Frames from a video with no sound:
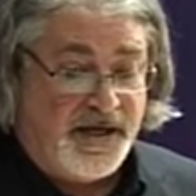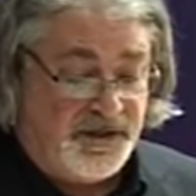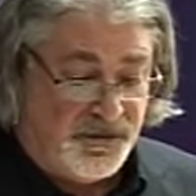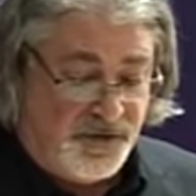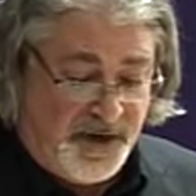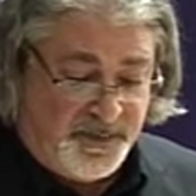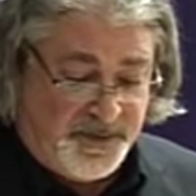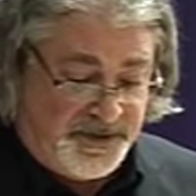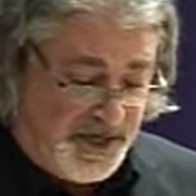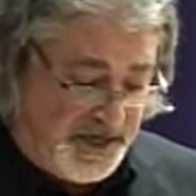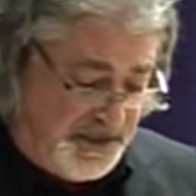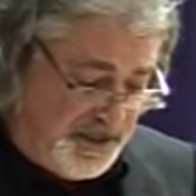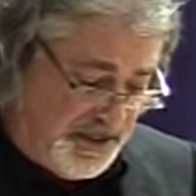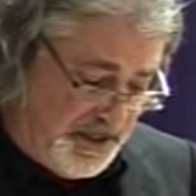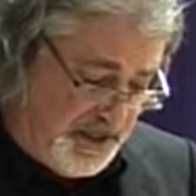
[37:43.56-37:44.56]
as
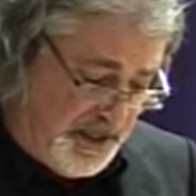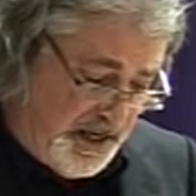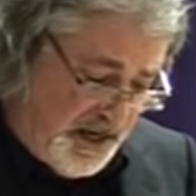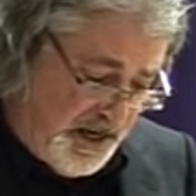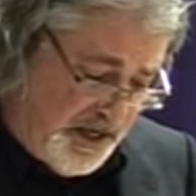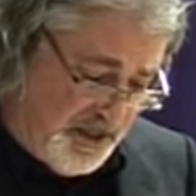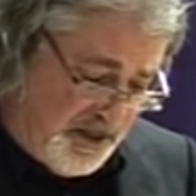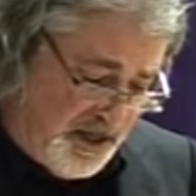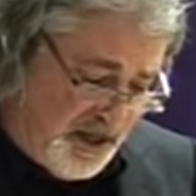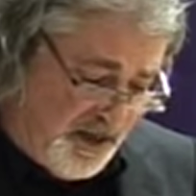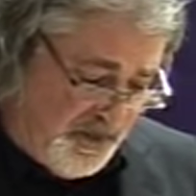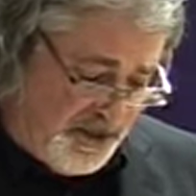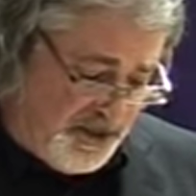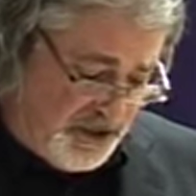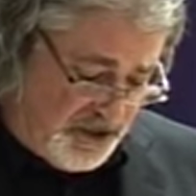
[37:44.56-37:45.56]
represented in the
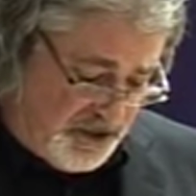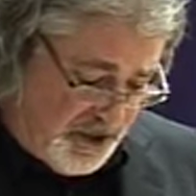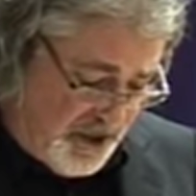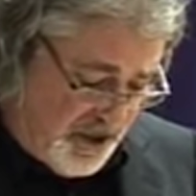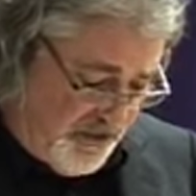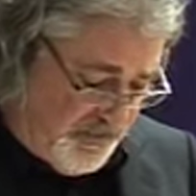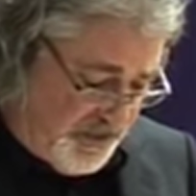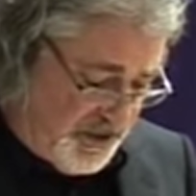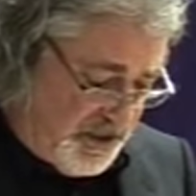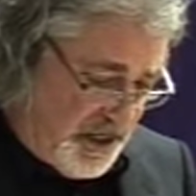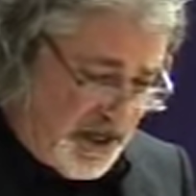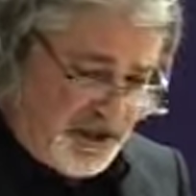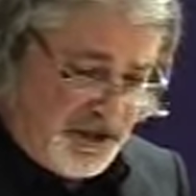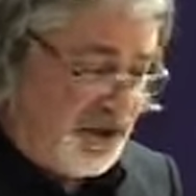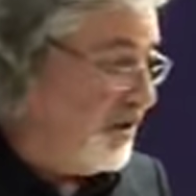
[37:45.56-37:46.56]
images of
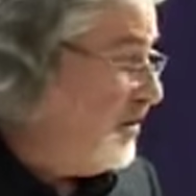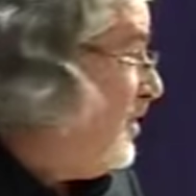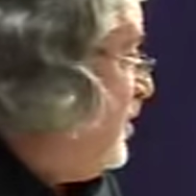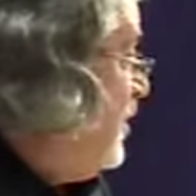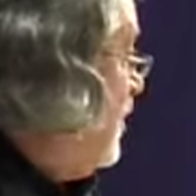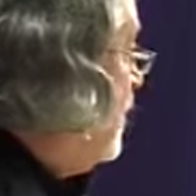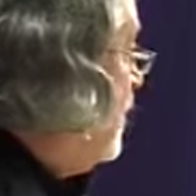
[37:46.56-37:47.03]
dissection